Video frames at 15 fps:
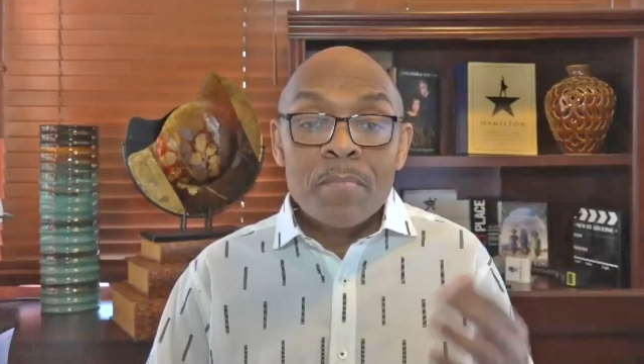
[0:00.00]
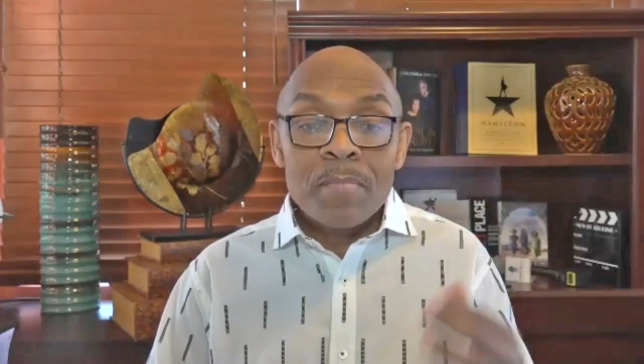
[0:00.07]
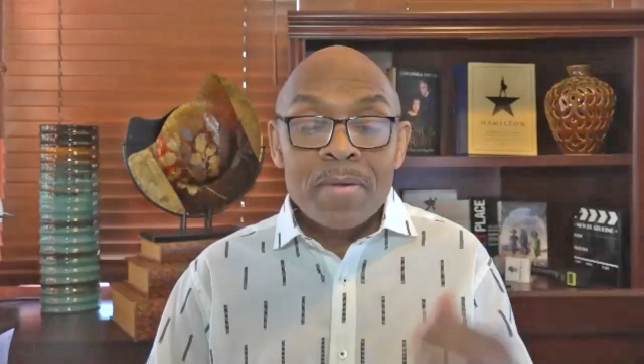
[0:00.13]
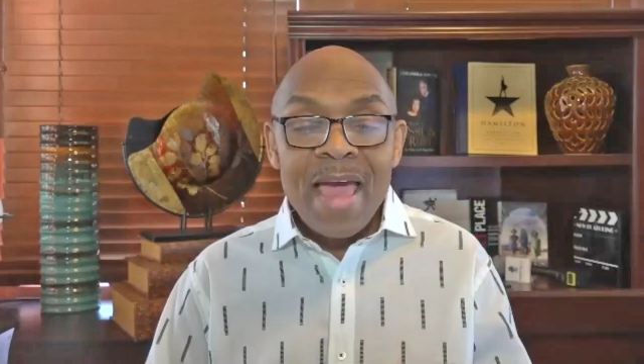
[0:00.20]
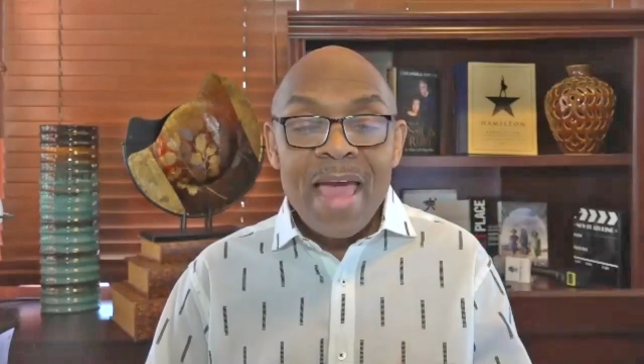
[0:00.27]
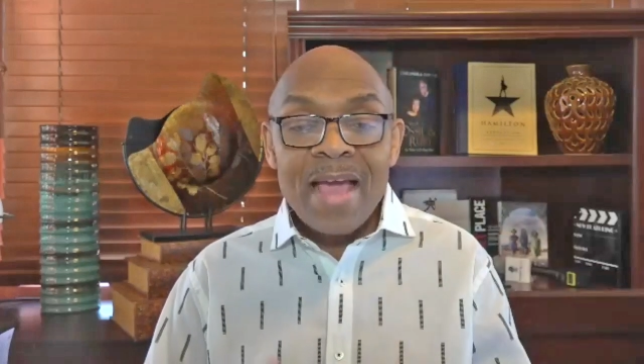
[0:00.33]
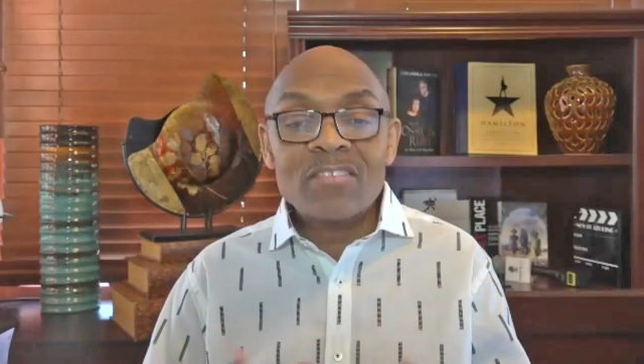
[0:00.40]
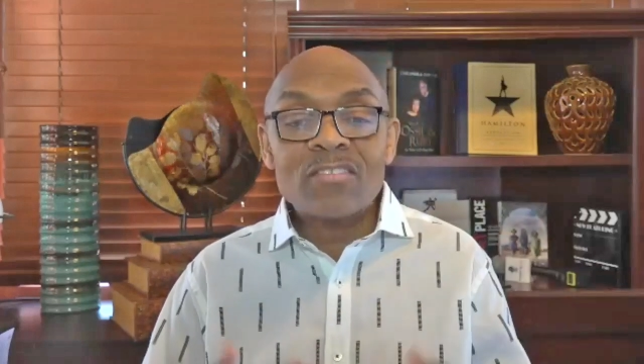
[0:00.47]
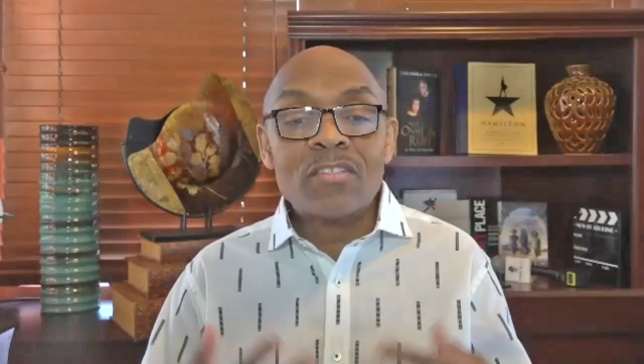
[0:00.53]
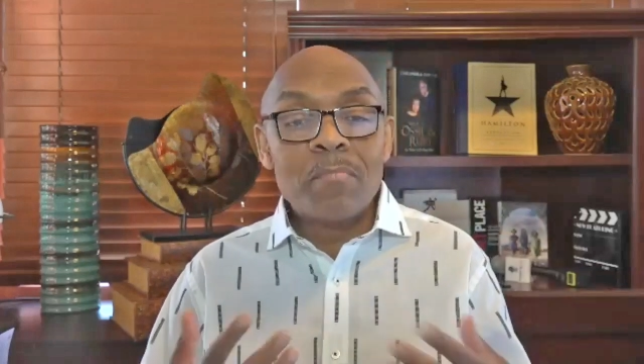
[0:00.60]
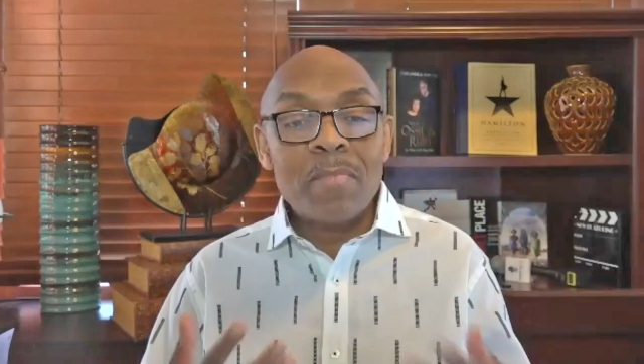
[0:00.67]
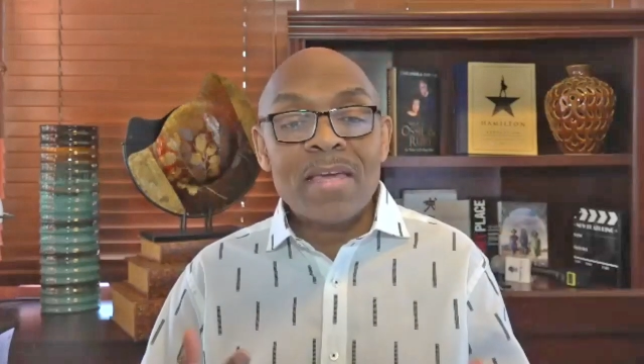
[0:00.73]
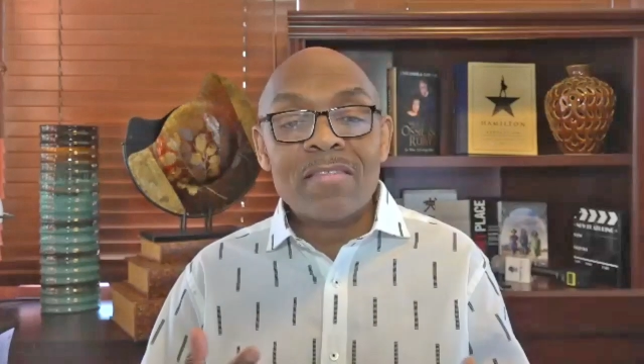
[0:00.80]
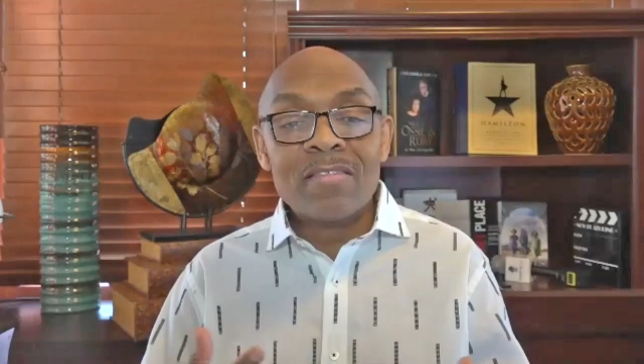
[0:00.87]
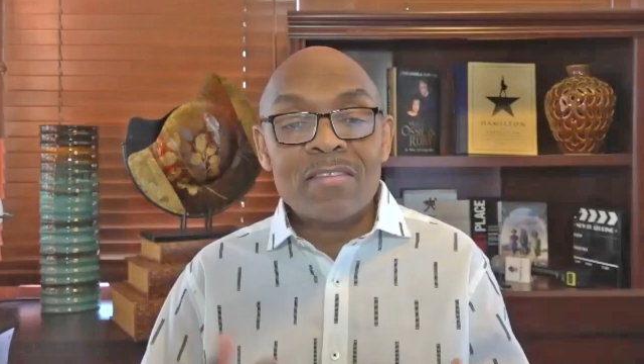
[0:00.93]
but actually
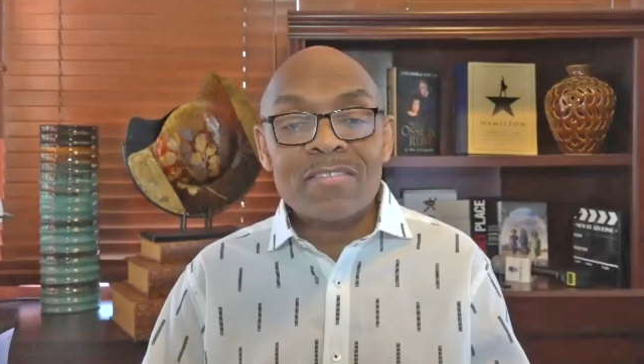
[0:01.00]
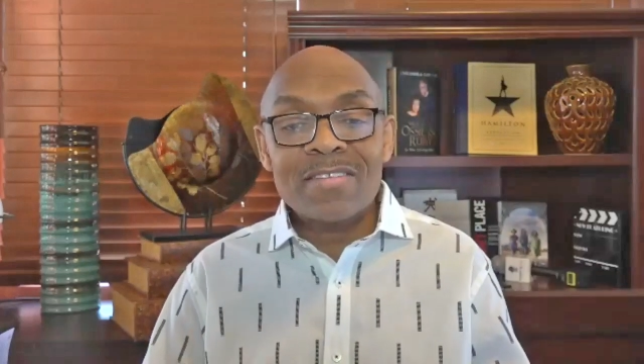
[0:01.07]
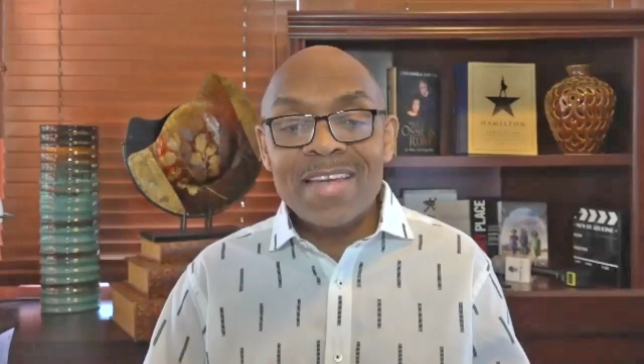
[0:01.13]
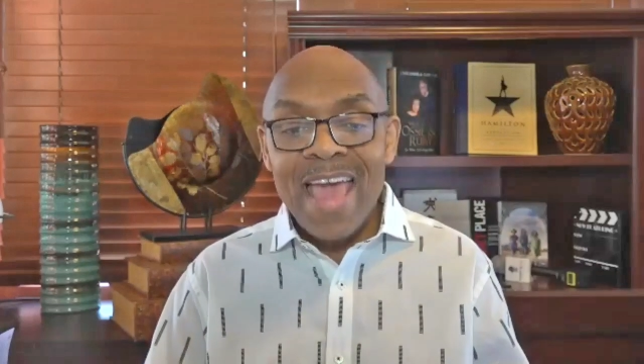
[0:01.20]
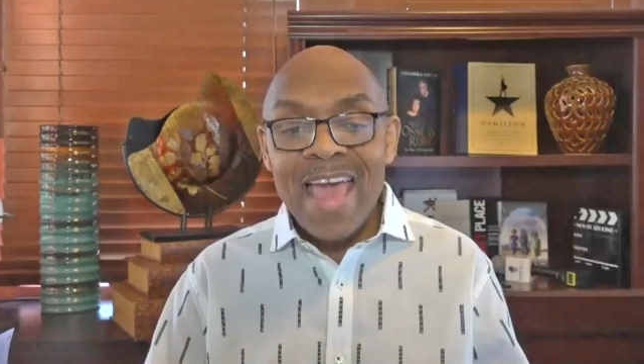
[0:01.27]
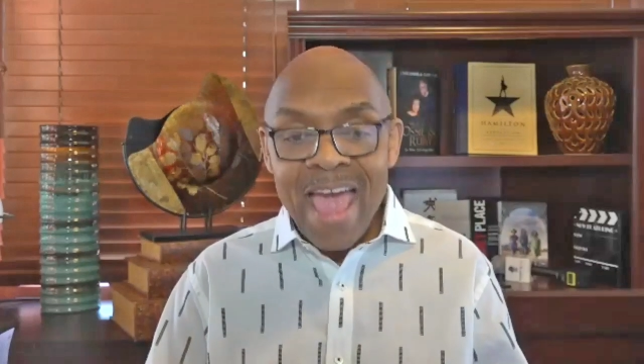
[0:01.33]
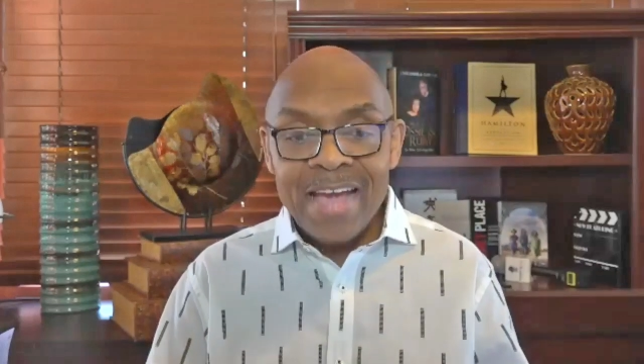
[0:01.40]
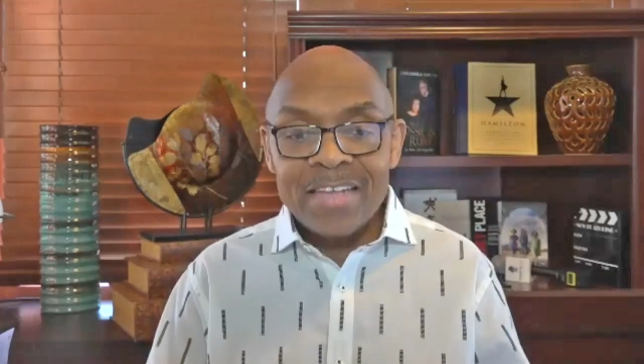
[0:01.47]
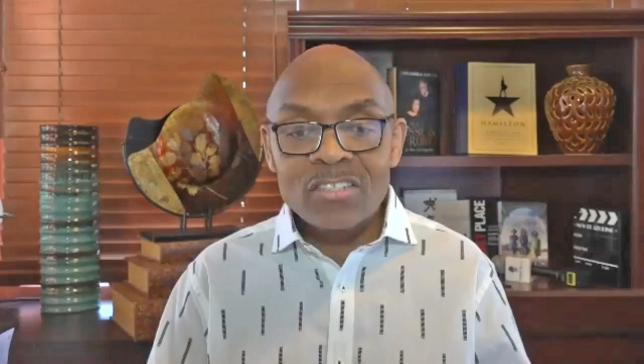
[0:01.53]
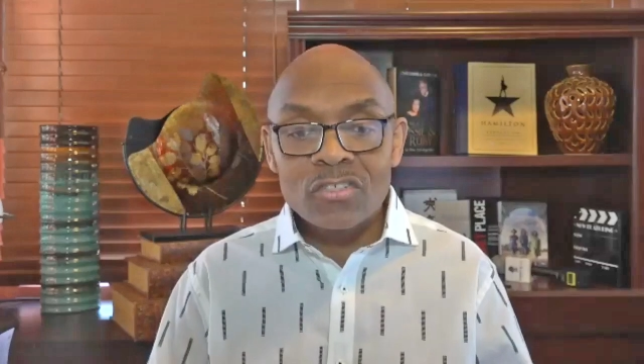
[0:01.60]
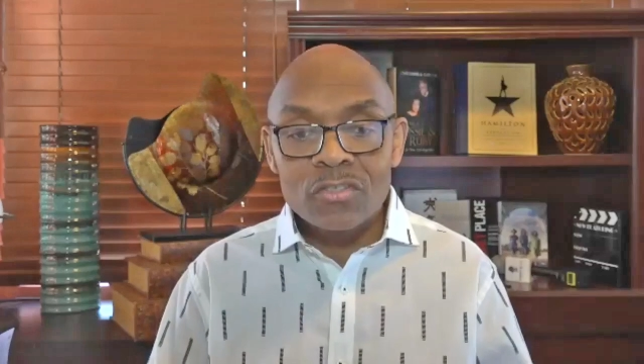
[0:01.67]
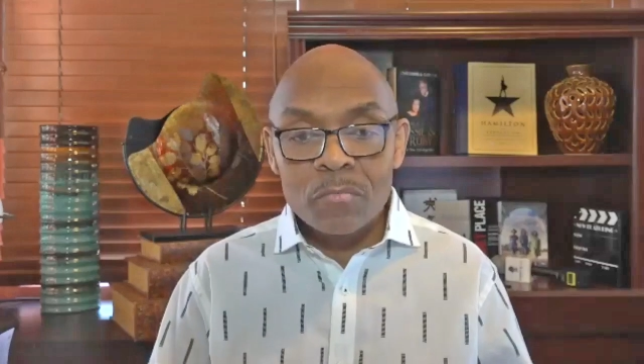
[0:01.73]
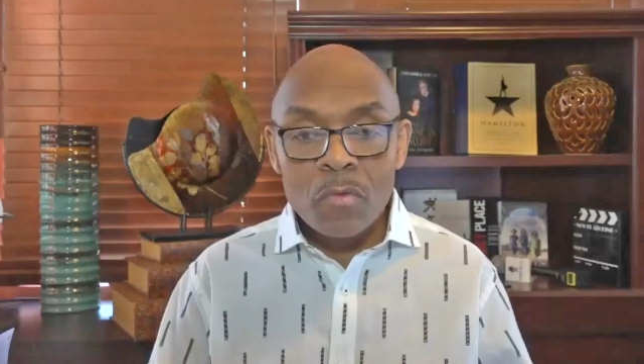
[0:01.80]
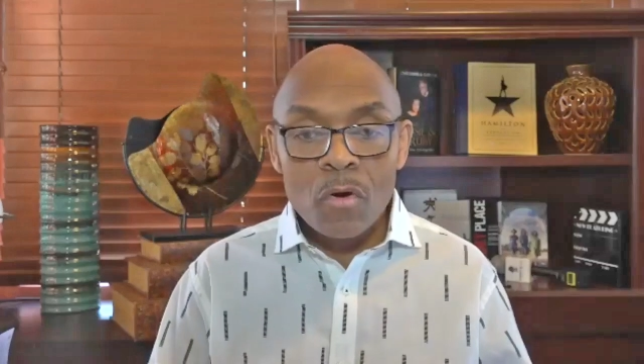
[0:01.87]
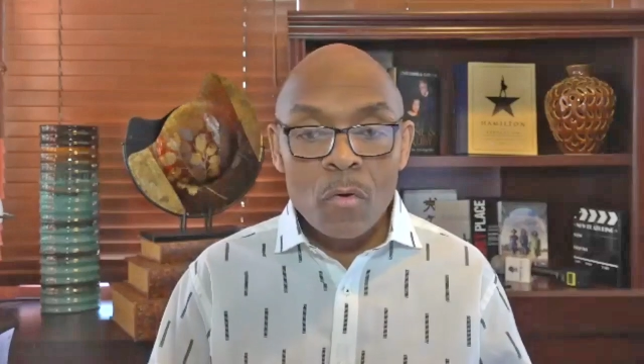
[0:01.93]
make this an
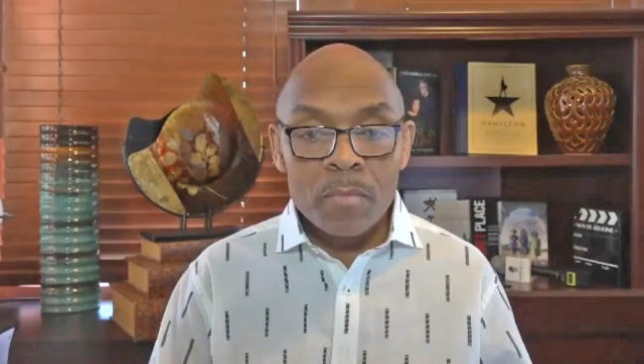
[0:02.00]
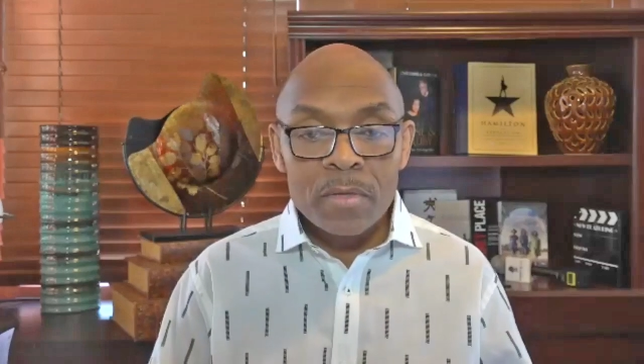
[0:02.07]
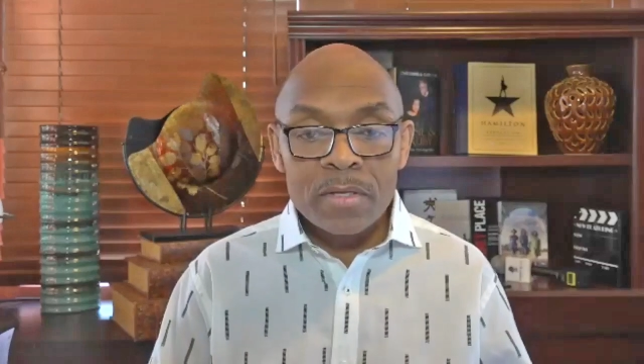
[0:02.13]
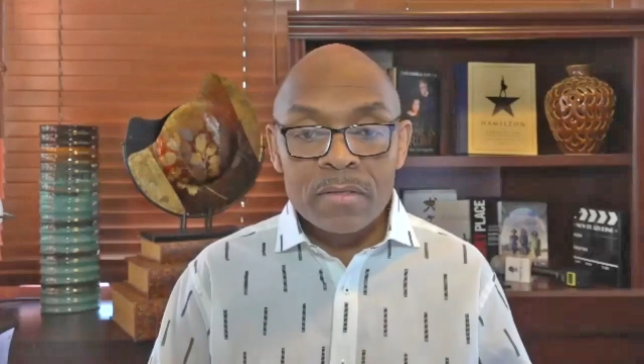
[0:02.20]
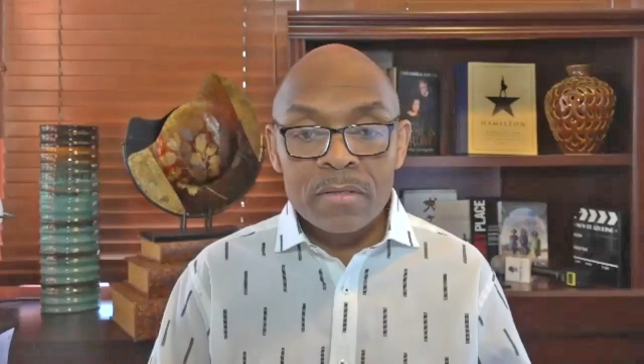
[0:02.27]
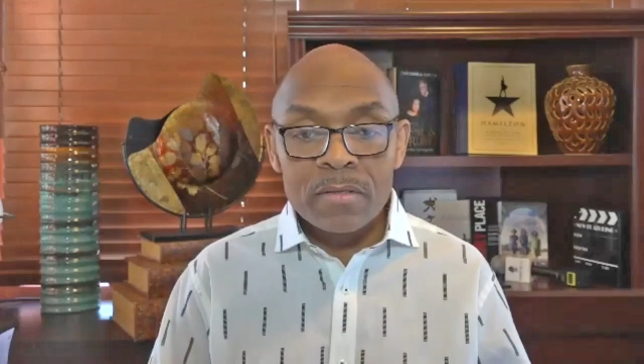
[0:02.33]
action moment?